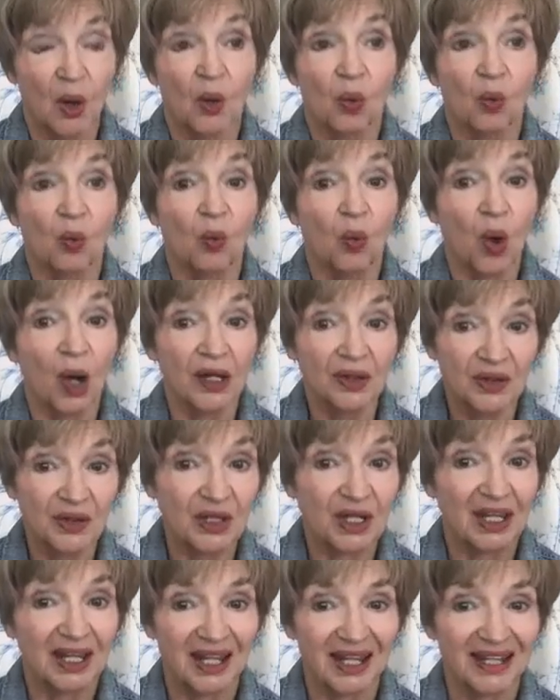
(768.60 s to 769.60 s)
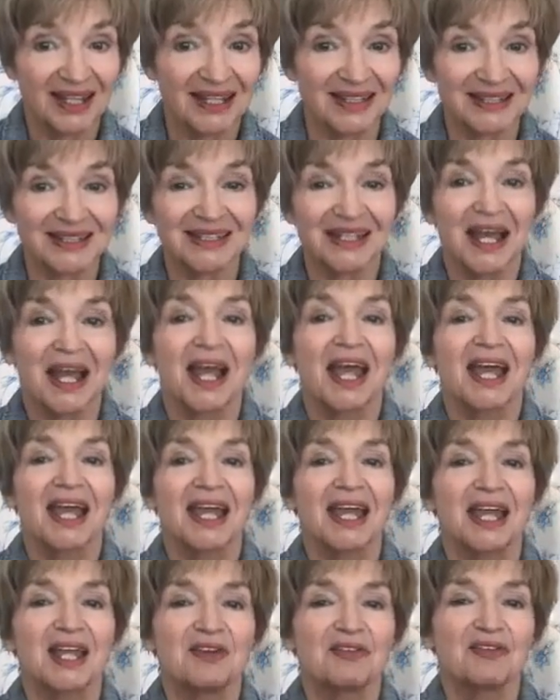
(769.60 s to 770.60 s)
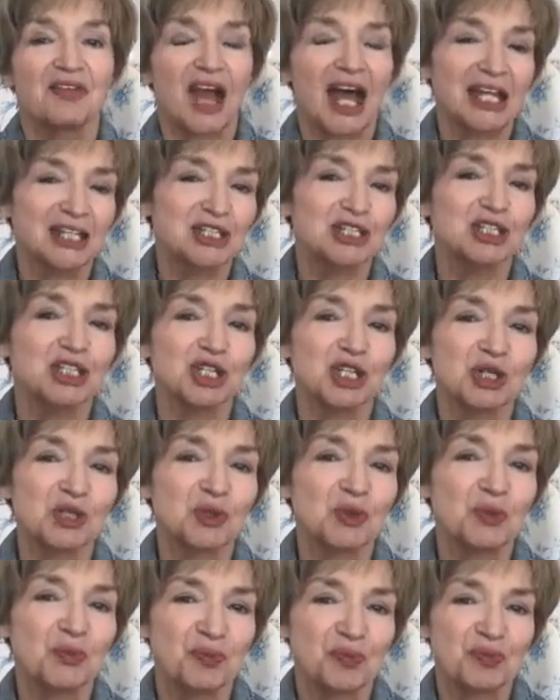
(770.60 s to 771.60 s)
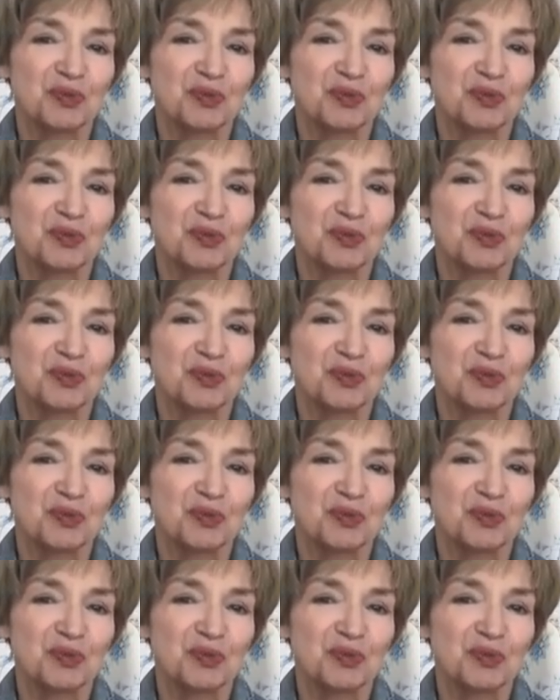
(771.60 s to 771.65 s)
One thing is, if that's you,